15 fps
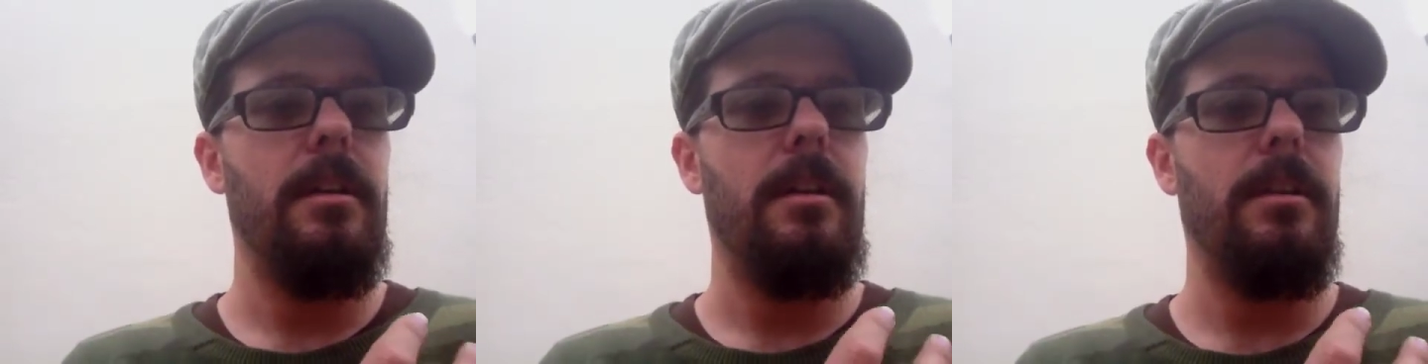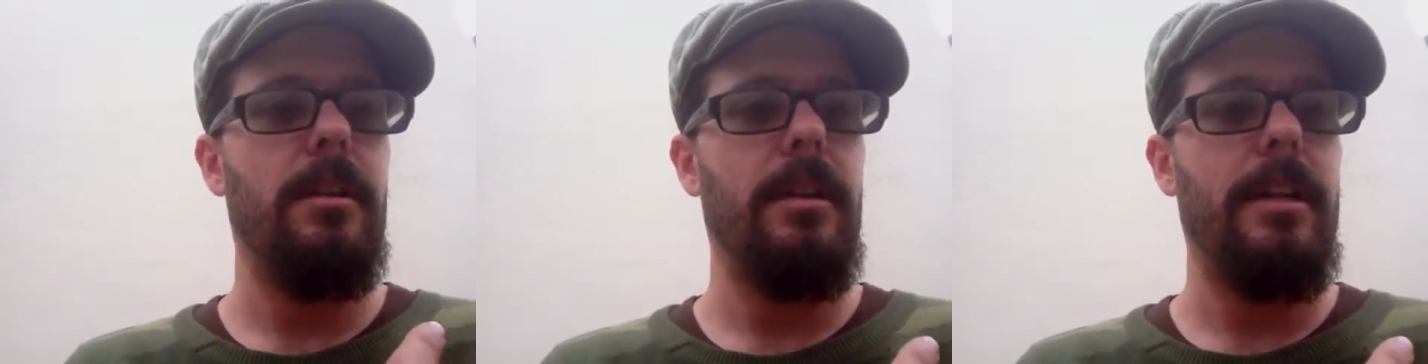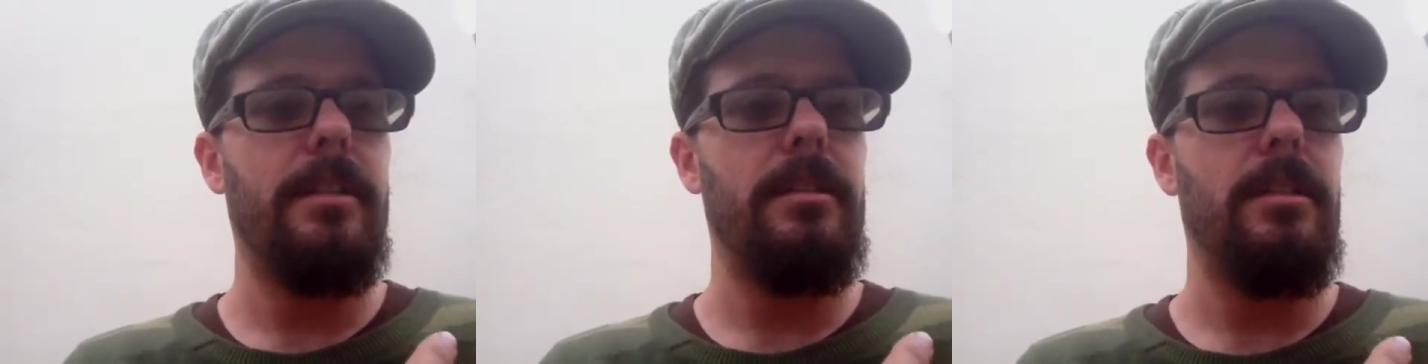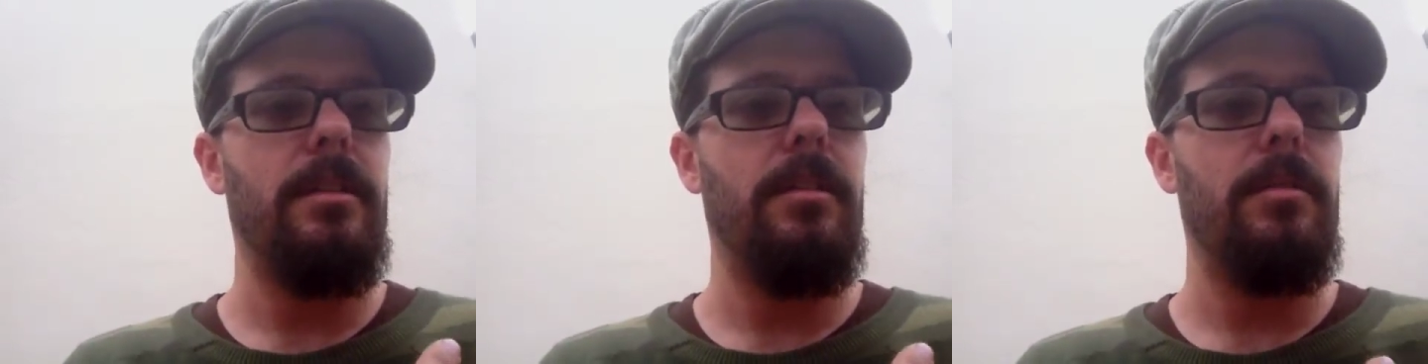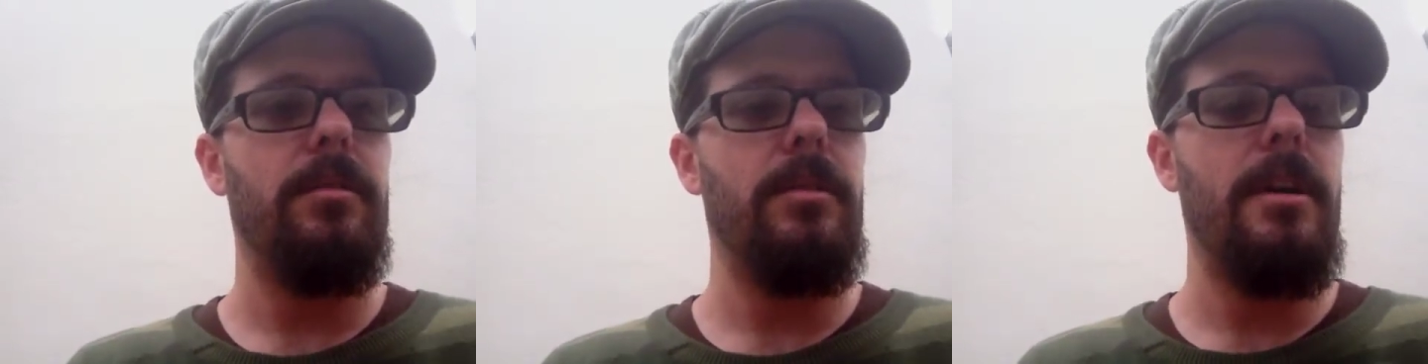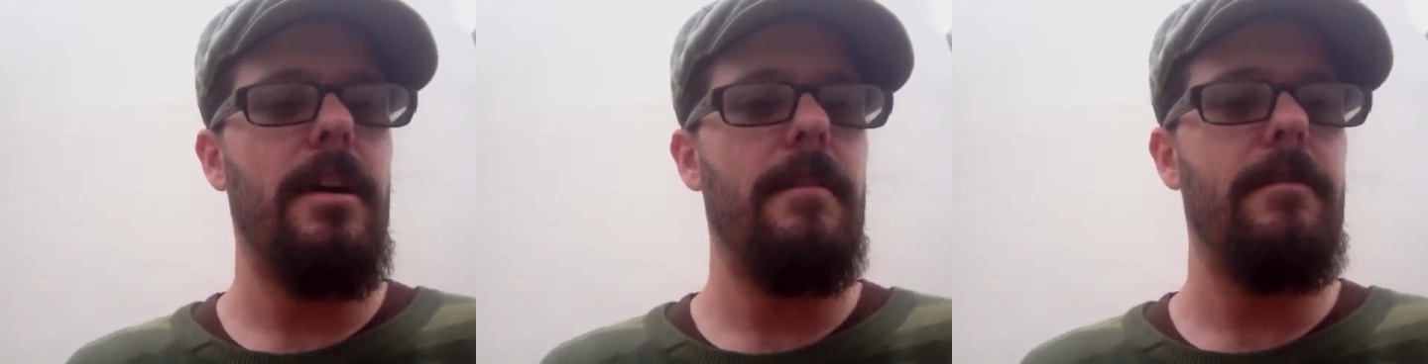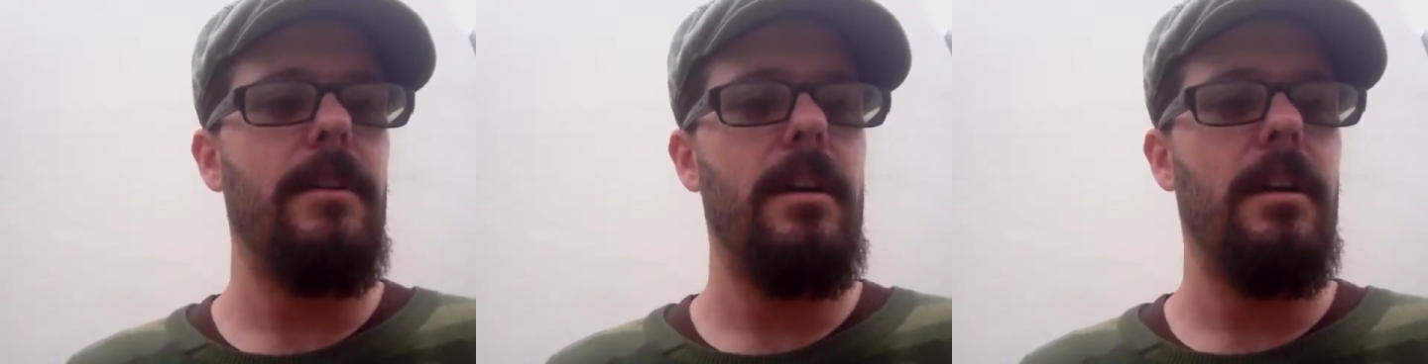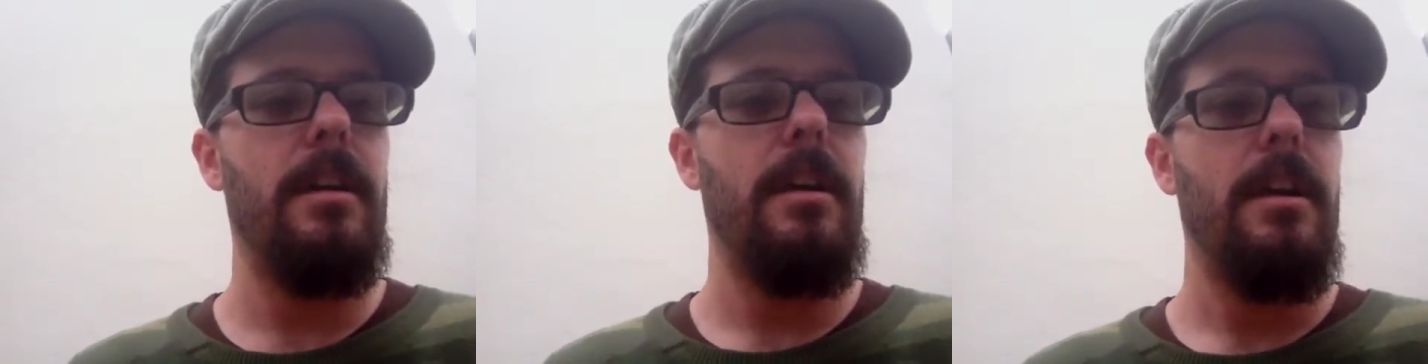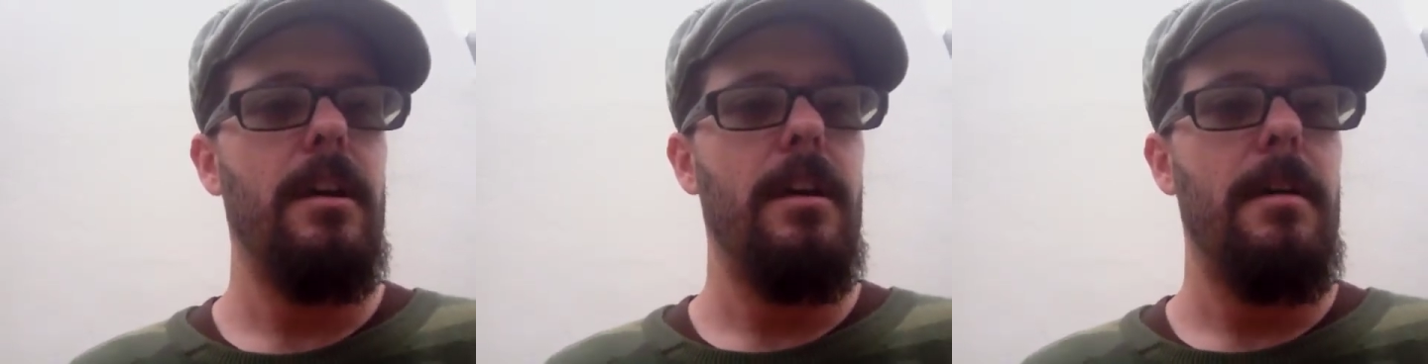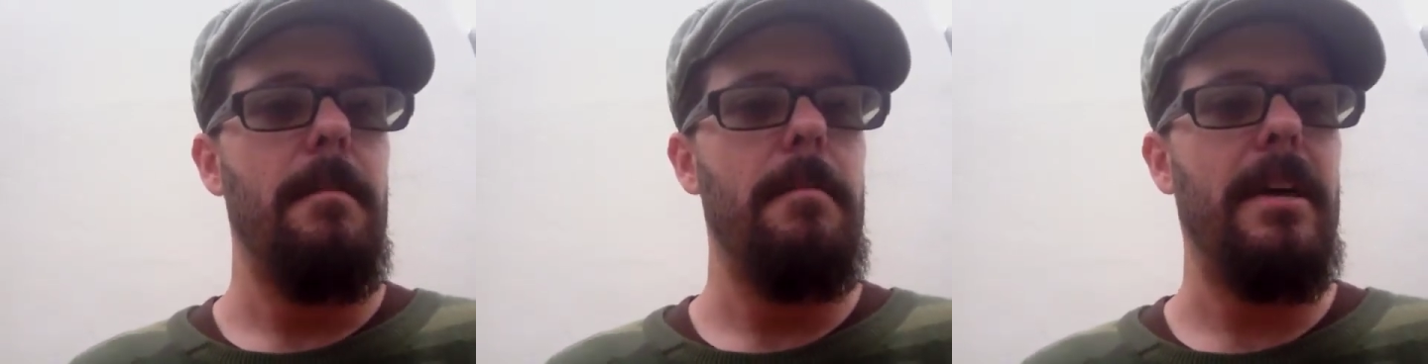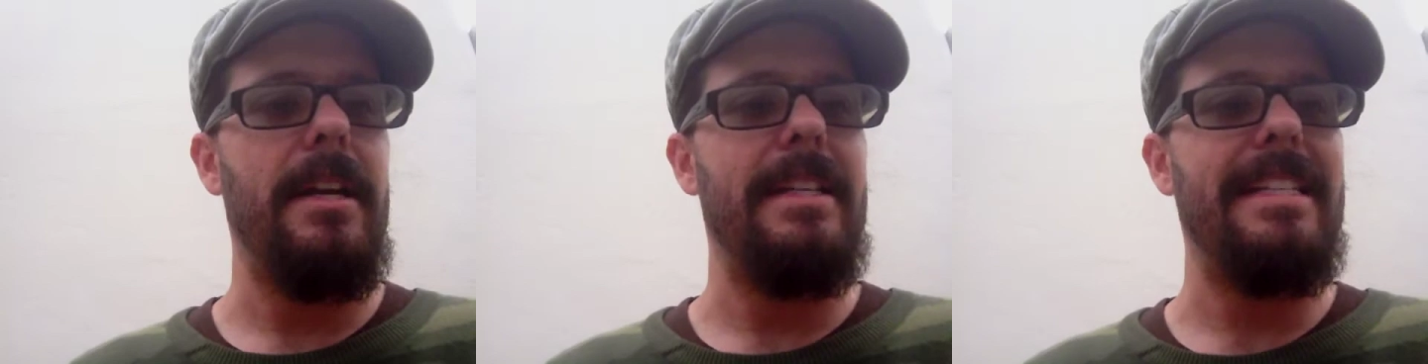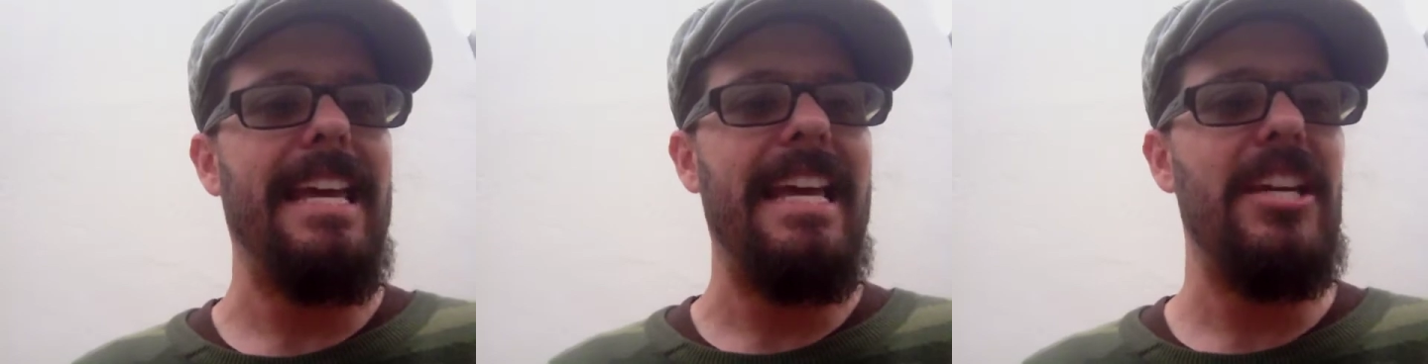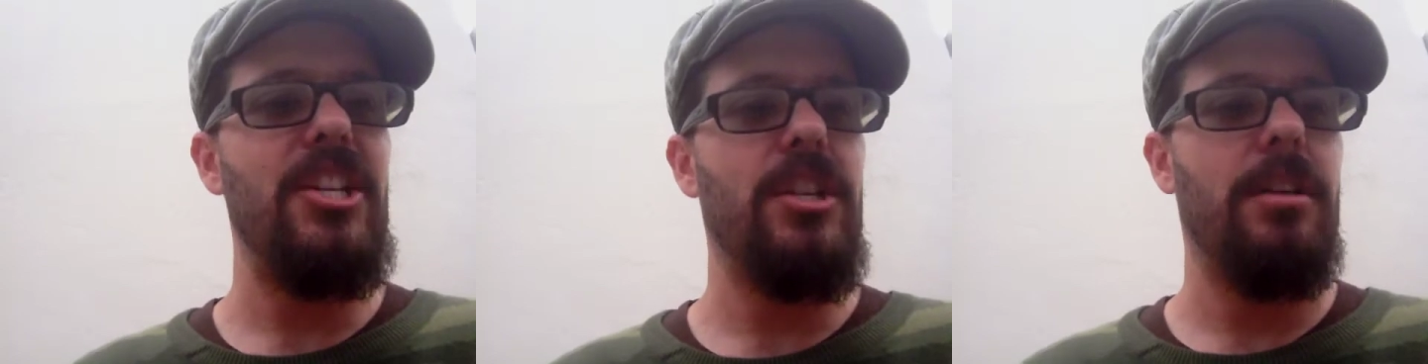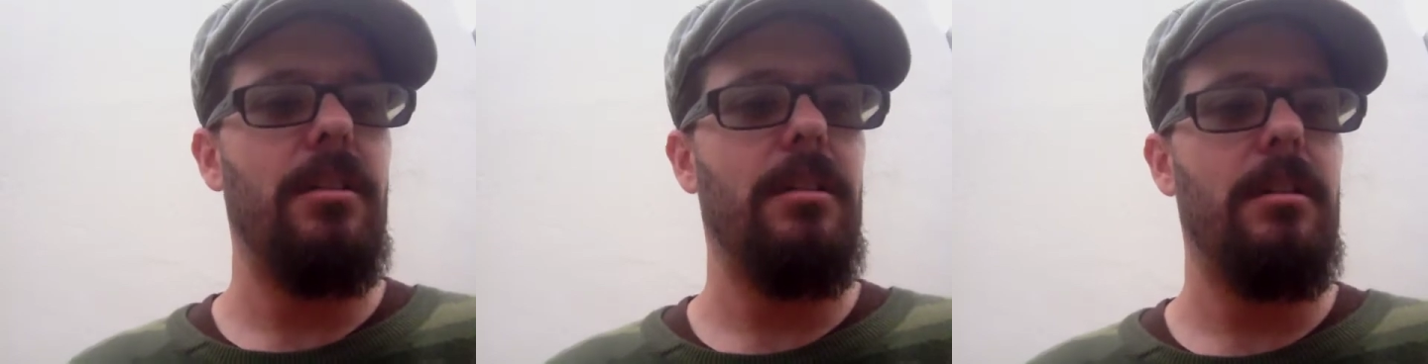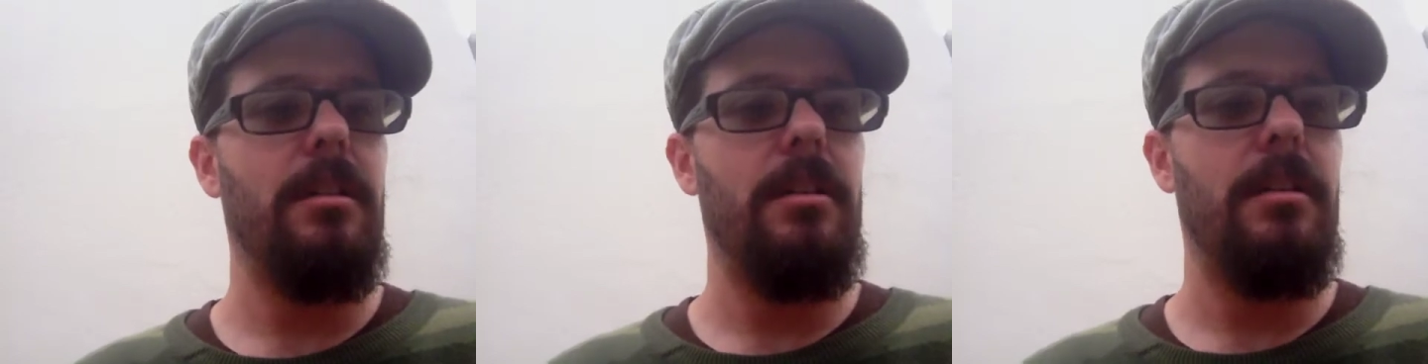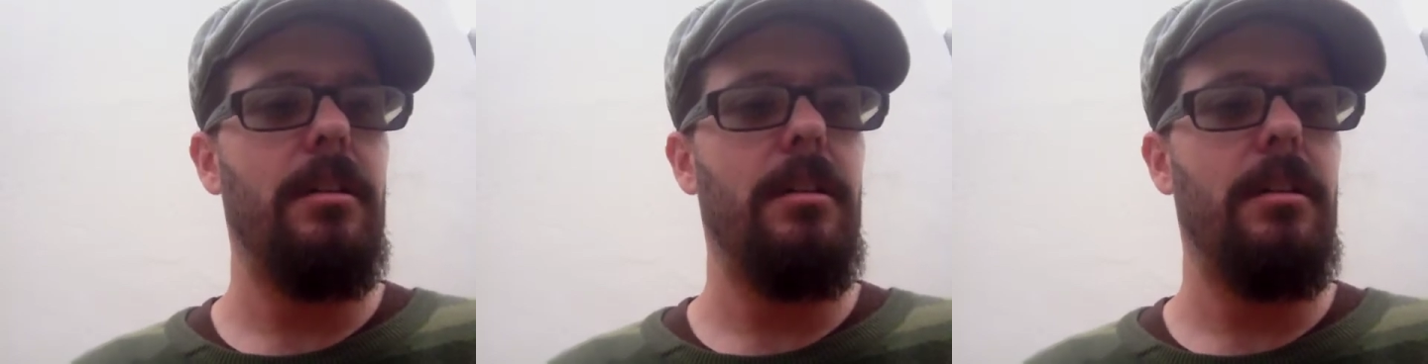in the Lectio, you have a meditation,